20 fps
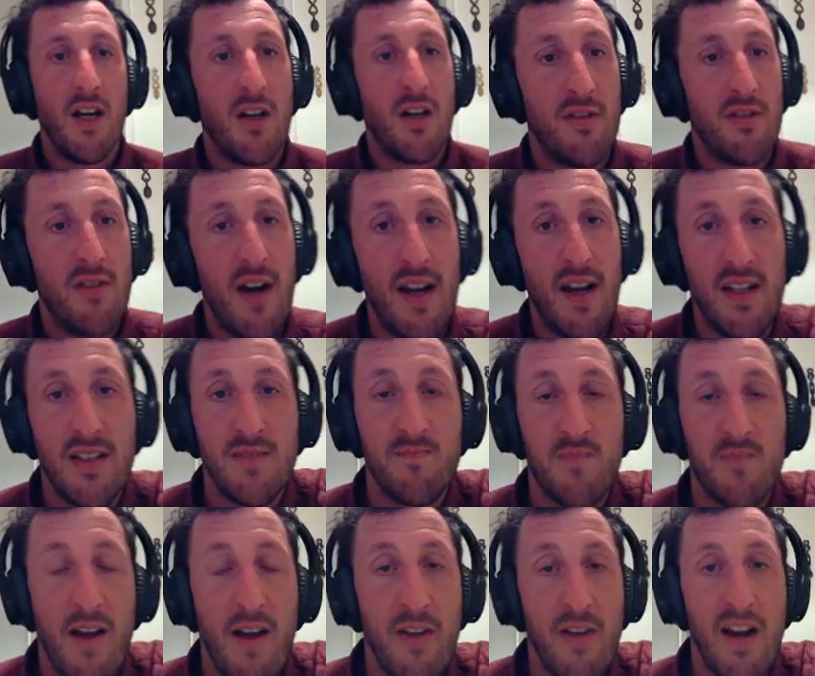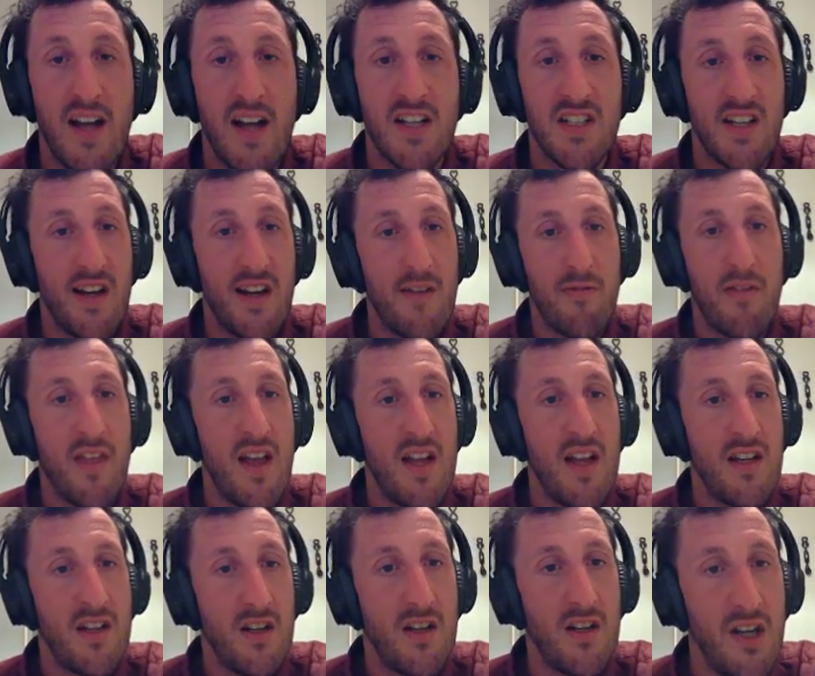Right, I think that's enough of that,
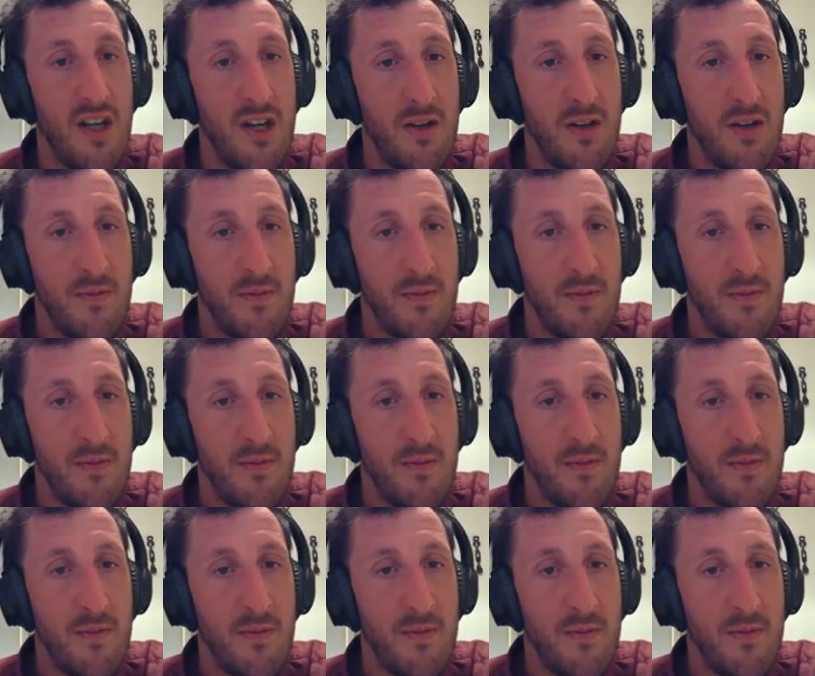don't you?